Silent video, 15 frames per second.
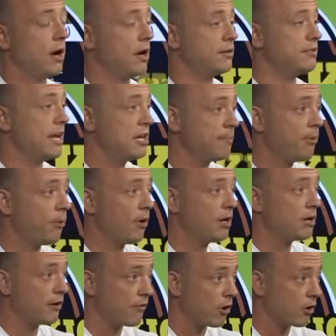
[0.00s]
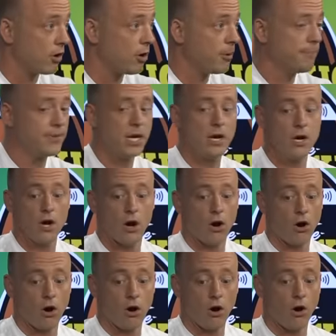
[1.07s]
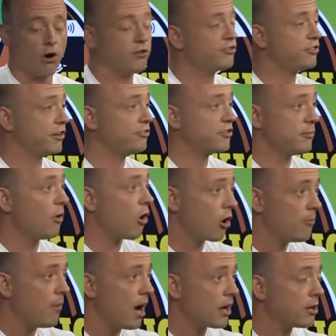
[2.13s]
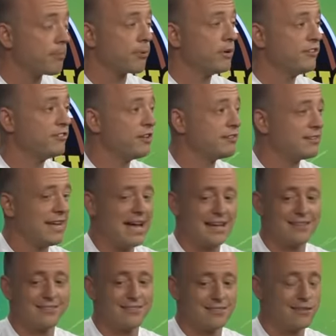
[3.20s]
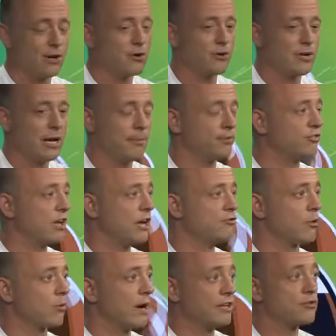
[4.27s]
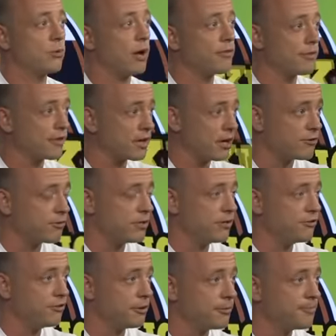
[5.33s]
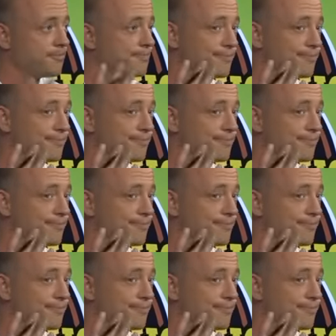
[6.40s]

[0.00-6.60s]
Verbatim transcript: a data point of our own, our system, our model, preseason has Notre Dame's schedule ranked twelfth in the country this year.